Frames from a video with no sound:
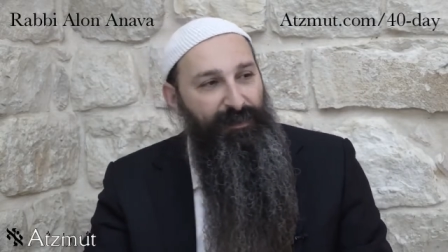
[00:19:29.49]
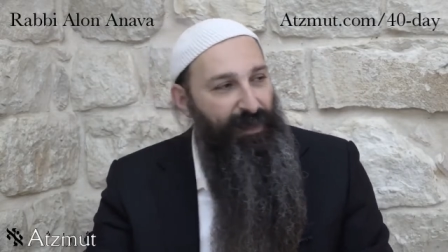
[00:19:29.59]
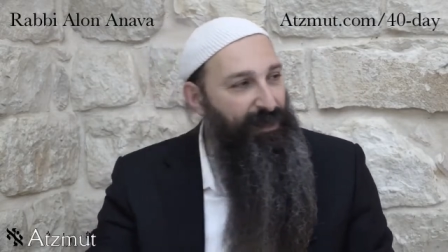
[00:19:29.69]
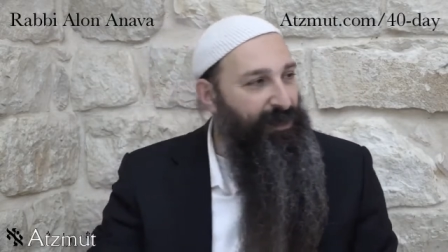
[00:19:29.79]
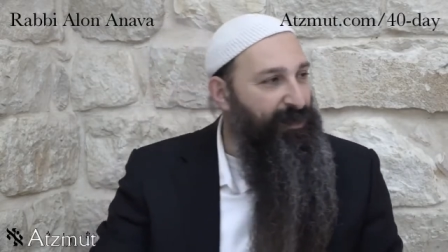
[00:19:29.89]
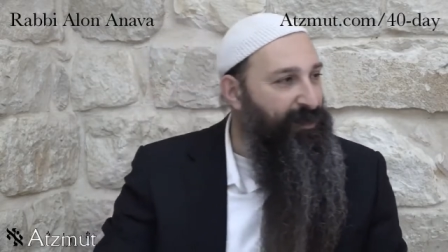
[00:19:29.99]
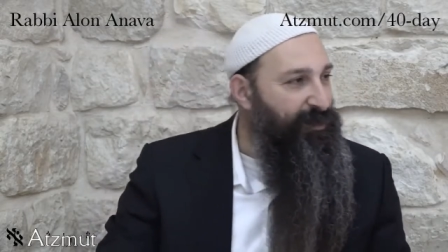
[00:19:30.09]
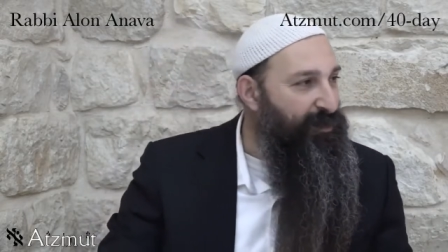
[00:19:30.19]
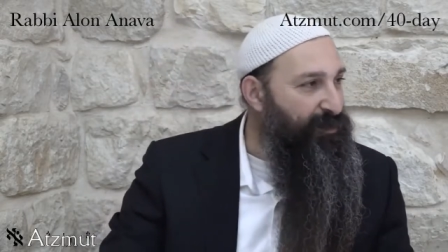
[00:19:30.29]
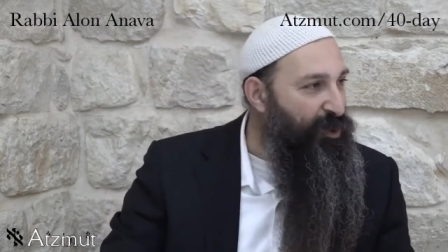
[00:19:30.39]
uh,
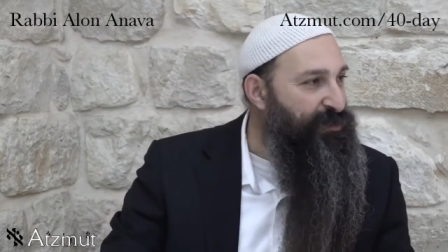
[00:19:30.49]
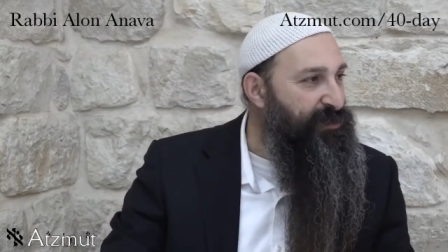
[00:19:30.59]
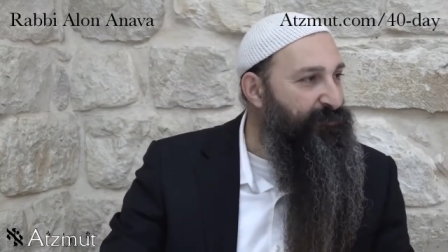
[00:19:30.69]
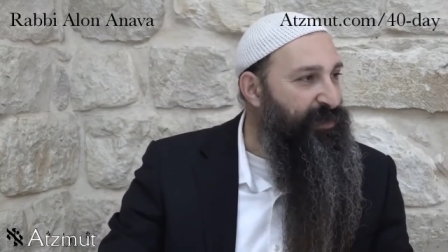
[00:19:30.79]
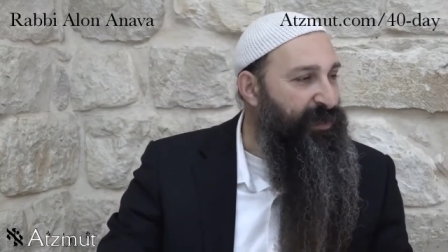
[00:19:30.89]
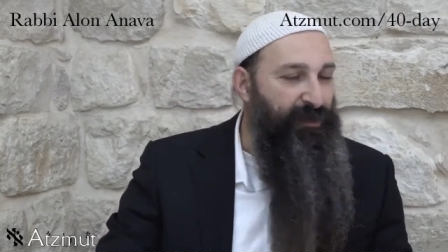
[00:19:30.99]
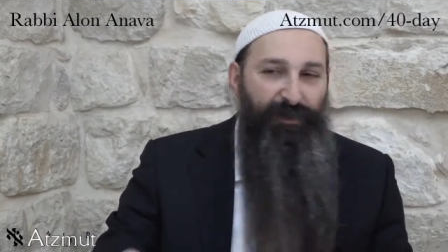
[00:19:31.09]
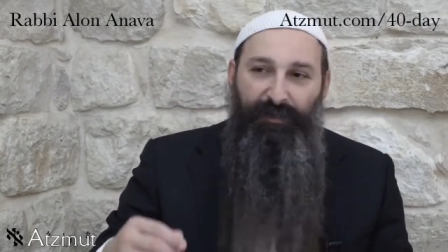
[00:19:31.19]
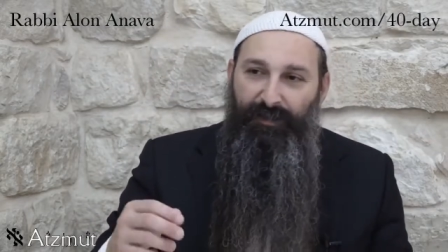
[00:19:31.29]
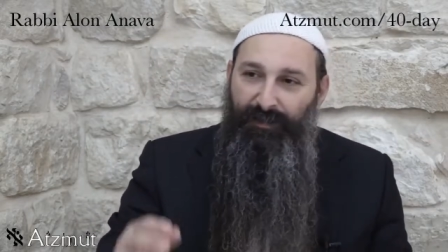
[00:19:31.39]
uh, gossiping,
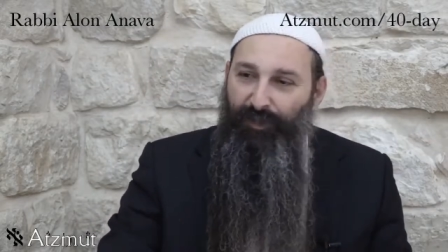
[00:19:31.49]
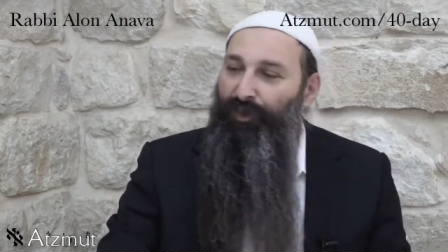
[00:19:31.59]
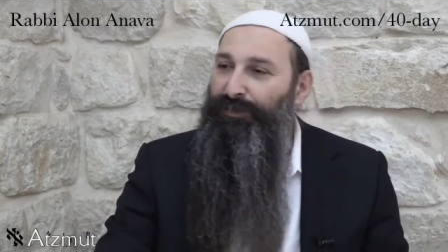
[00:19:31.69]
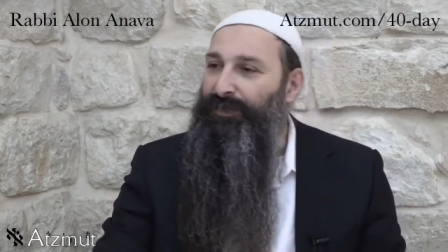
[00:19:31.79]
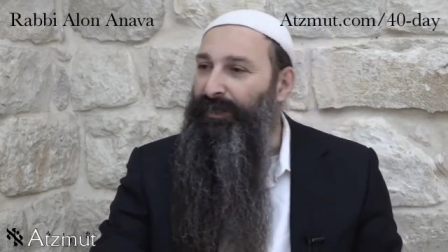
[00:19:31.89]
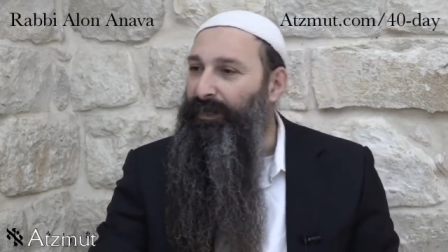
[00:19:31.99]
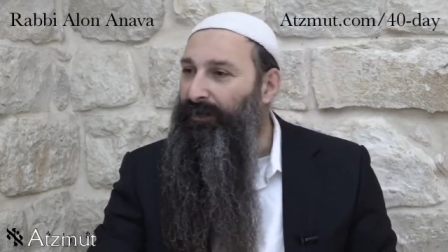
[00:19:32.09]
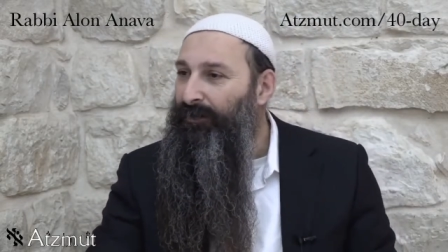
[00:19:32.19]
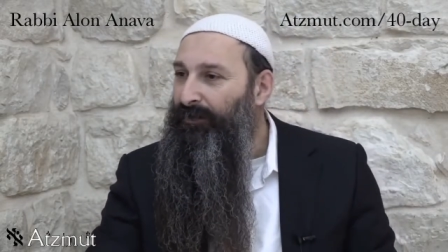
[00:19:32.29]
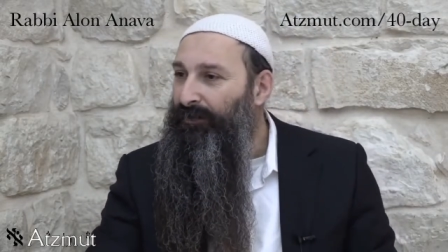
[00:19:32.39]

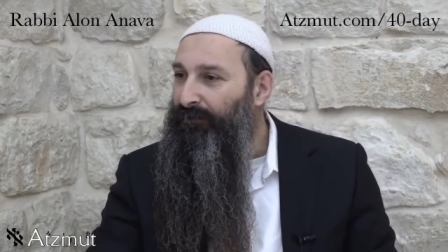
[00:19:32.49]
cursing,